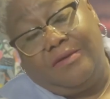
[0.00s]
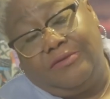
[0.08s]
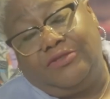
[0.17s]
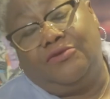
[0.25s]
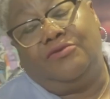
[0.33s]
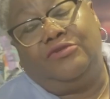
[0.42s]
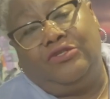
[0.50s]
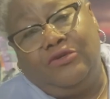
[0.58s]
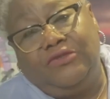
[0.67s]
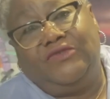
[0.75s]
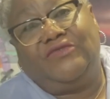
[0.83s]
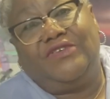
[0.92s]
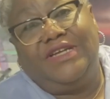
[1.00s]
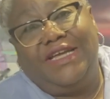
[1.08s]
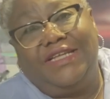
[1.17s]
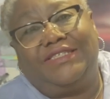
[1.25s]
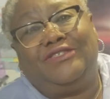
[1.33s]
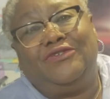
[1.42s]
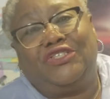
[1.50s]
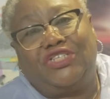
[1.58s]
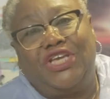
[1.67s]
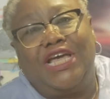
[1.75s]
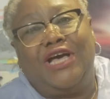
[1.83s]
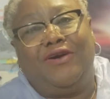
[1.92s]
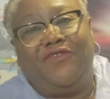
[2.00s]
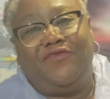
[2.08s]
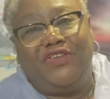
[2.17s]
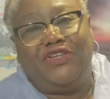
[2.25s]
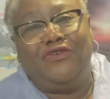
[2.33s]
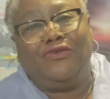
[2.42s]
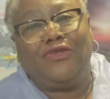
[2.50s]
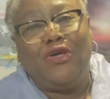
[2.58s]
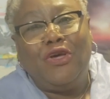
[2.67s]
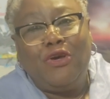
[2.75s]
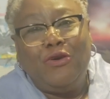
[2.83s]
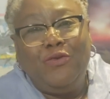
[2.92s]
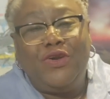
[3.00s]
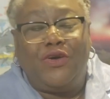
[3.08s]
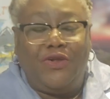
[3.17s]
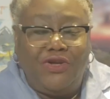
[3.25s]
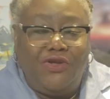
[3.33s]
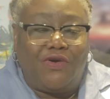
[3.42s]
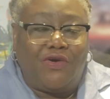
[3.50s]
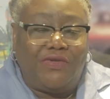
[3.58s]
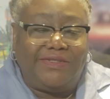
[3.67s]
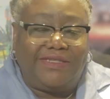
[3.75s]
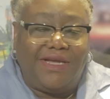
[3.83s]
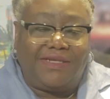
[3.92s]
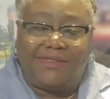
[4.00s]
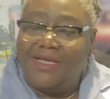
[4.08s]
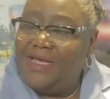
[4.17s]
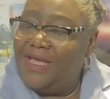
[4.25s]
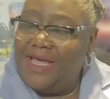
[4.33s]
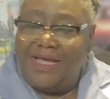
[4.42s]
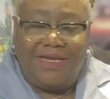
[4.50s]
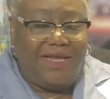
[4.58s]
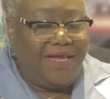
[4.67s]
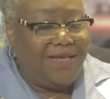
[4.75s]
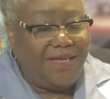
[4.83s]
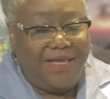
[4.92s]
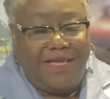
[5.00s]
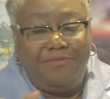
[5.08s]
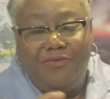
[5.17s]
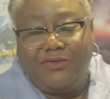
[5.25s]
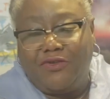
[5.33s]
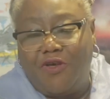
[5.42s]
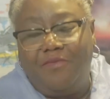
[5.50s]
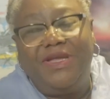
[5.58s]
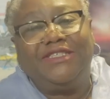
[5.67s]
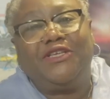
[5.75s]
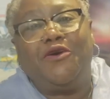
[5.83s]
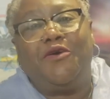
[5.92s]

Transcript: Also, don't forget to share our videos with all your contacts, and keep those comments